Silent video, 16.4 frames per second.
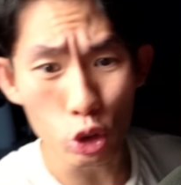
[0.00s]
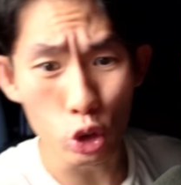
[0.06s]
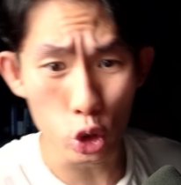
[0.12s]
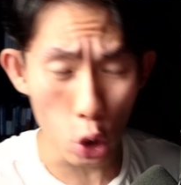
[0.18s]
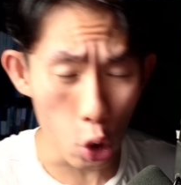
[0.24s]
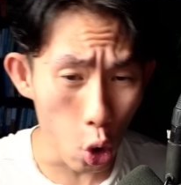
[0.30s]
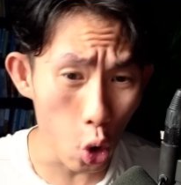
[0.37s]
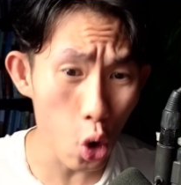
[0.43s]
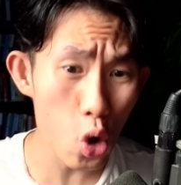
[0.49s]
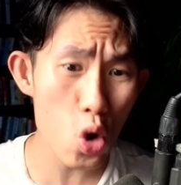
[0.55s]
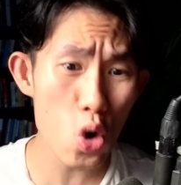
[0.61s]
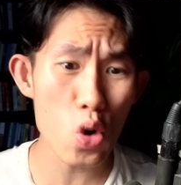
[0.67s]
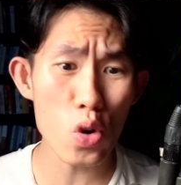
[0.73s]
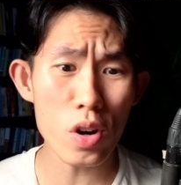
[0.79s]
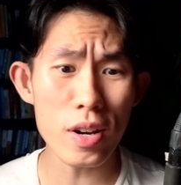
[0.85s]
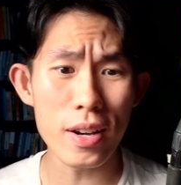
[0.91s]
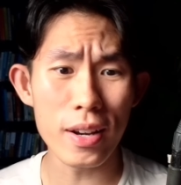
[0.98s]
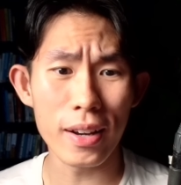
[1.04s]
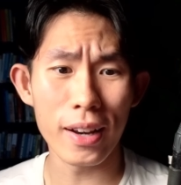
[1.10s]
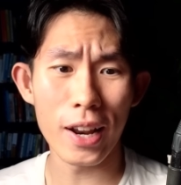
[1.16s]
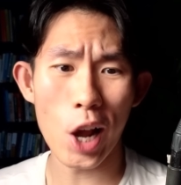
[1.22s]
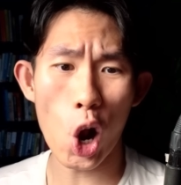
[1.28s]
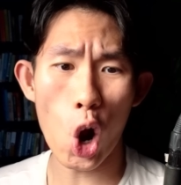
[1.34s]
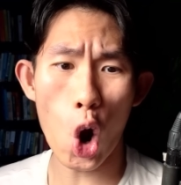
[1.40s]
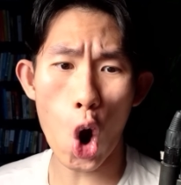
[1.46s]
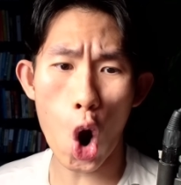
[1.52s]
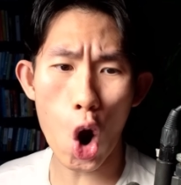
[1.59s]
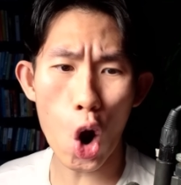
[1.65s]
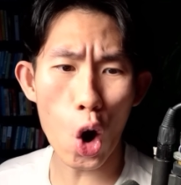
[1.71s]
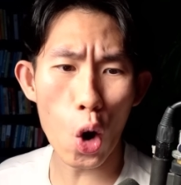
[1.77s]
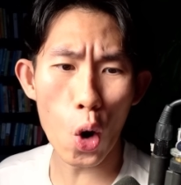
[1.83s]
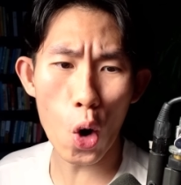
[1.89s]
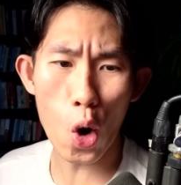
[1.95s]
June?
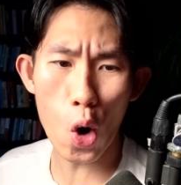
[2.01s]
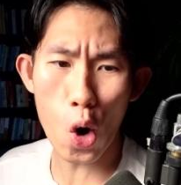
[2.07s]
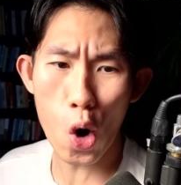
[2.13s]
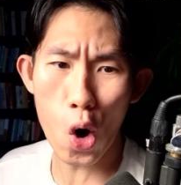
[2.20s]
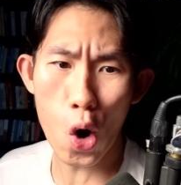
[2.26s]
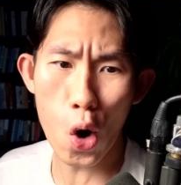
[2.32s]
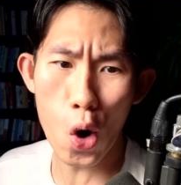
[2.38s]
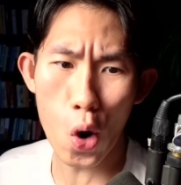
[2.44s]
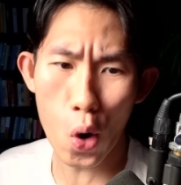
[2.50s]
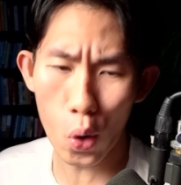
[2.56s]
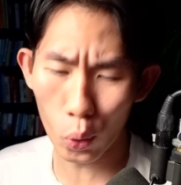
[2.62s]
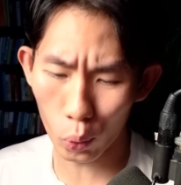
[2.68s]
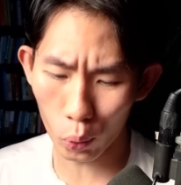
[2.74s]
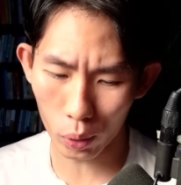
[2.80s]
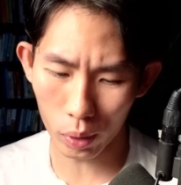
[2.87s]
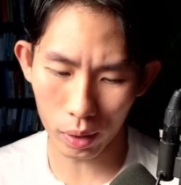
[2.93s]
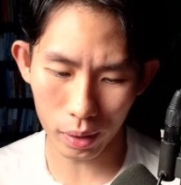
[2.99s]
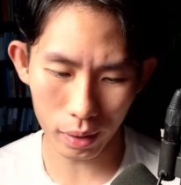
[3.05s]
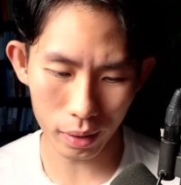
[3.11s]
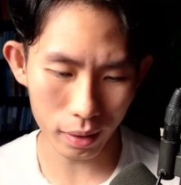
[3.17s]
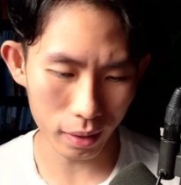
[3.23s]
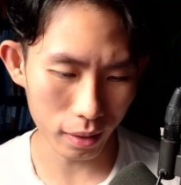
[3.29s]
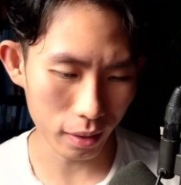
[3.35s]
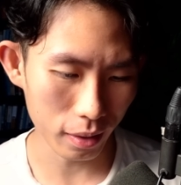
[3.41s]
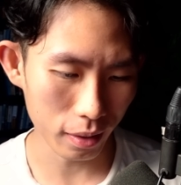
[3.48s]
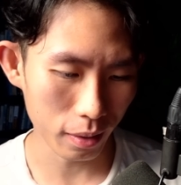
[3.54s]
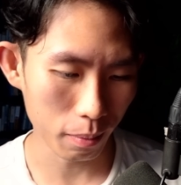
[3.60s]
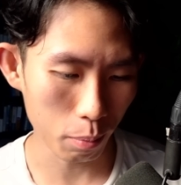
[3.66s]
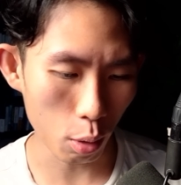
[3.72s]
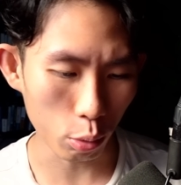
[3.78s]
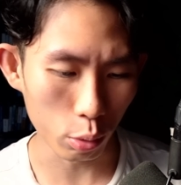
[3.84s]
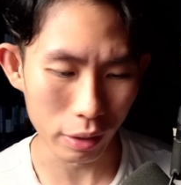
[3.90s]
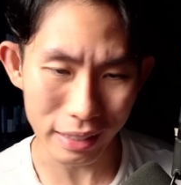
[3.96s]
Oh!
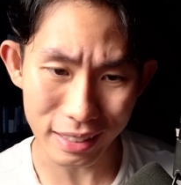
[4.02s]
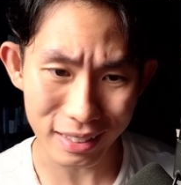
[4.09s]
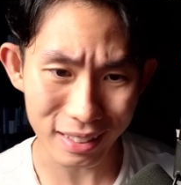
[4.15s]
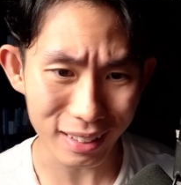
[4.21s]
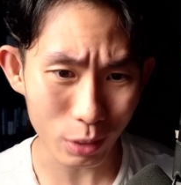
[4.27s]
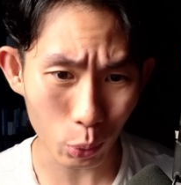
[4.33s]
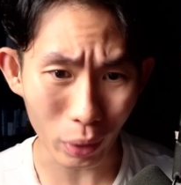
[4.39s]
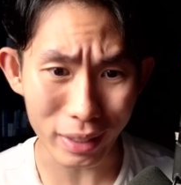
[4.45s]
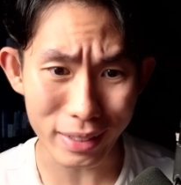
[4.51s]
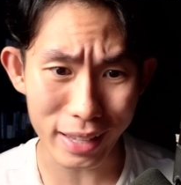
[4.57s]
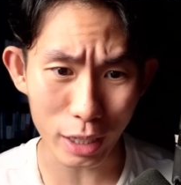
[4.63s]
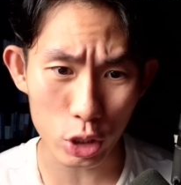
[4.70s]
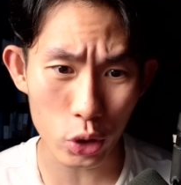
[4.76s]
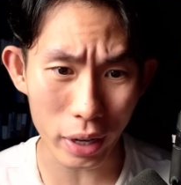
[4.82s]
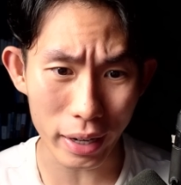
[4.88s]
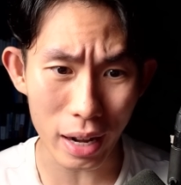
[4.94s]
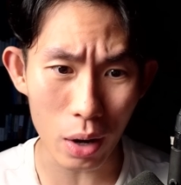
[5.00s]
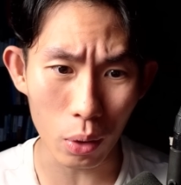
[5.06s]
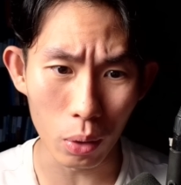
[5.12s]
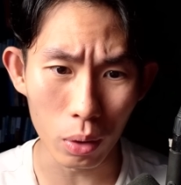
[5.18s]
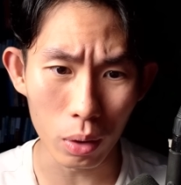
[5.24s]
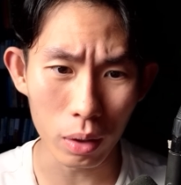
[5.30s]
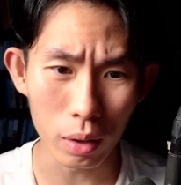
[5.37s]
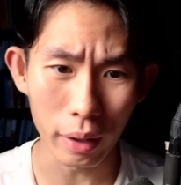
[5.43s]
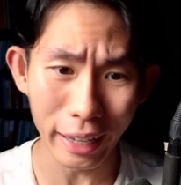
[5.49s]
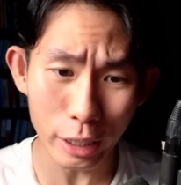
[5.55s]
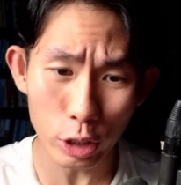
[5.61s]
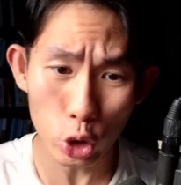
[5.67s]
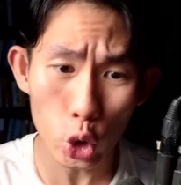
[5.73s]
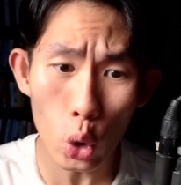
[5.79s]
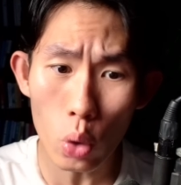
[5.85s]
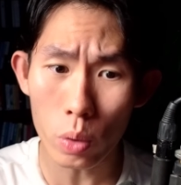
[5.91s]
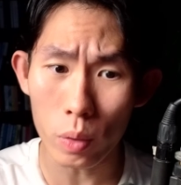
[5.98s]
Bro, it's 26 right now. In
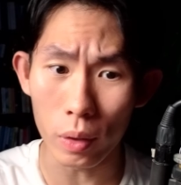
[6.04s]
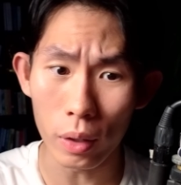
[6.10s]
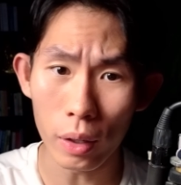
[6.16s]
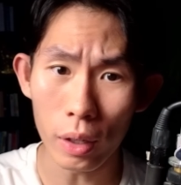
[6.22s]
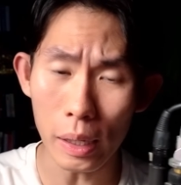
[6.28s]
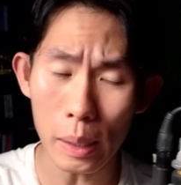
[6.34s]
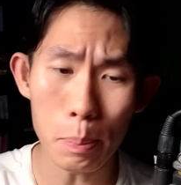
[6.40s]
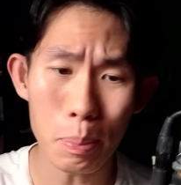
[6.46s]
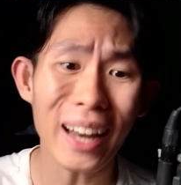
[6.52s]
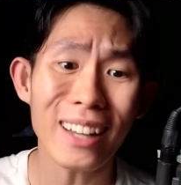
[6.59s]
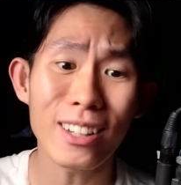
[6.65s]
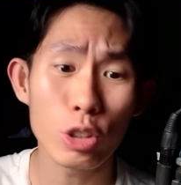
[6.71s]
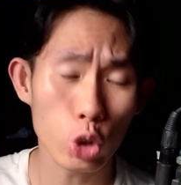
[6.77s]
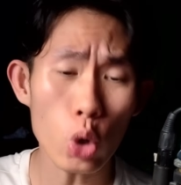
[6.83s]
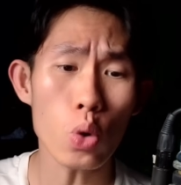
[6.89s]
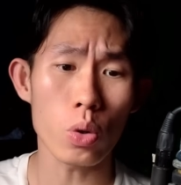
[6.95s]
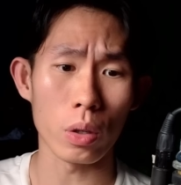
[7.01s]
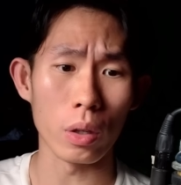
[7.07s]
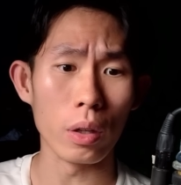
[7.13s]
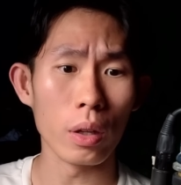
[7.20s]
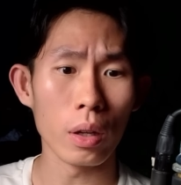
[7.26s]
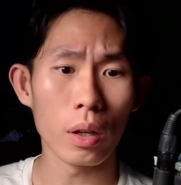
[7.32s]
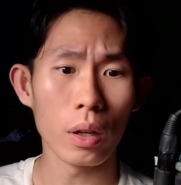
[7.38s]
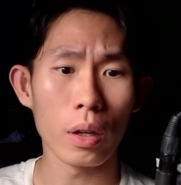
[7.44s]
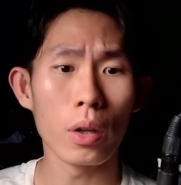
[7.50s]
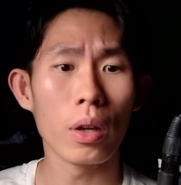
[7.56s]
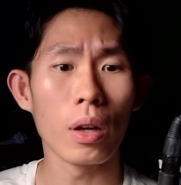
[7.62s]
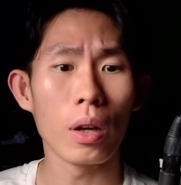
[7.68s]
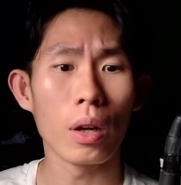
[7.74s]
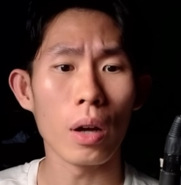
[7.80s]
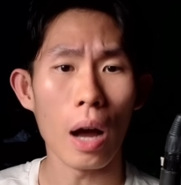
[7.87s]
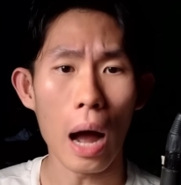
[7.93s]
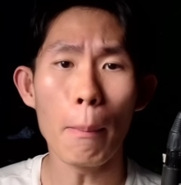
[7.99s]
June! In bloody June!
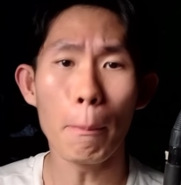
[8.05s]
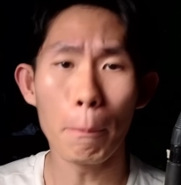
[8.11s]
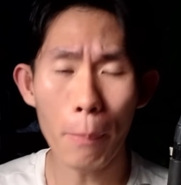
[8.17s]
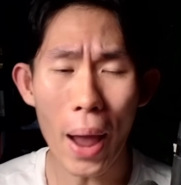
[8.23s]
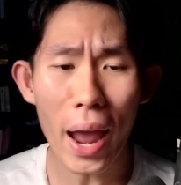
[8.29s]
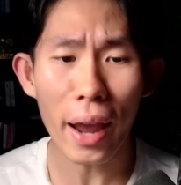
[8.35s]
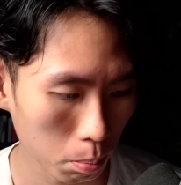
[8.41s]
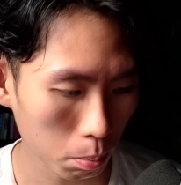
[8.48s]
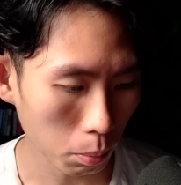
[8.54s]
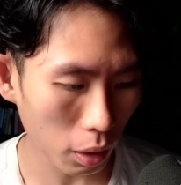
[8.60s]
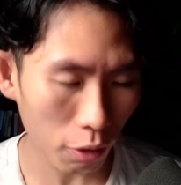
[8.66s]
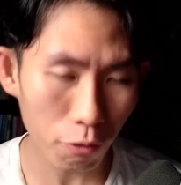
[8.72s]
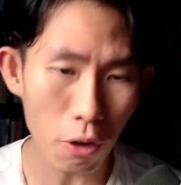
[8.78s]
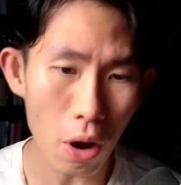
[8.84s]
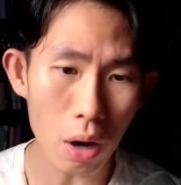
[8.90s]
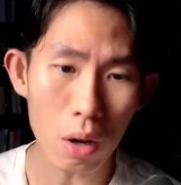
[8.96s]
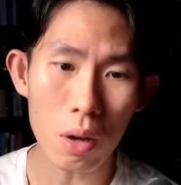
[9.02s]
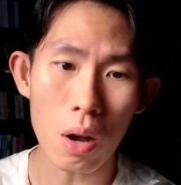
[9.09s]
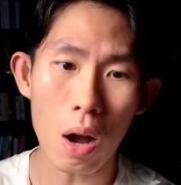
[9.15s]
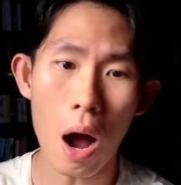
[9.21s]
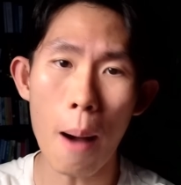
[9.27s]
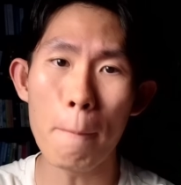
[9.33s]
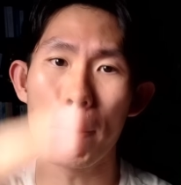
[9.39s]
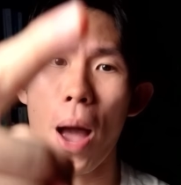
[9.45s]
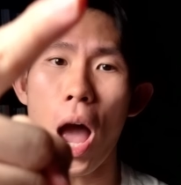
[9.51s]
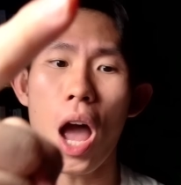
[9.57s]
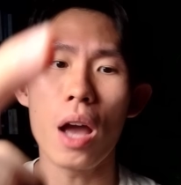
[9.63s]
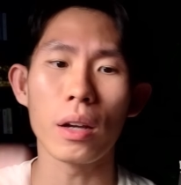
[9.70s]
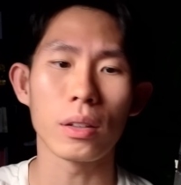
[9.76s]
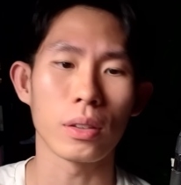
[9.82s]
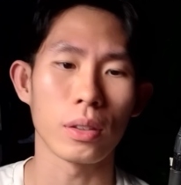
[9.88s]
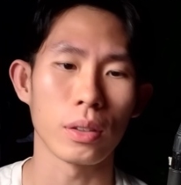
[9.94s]
I'm back! Motherfucker, I'm back!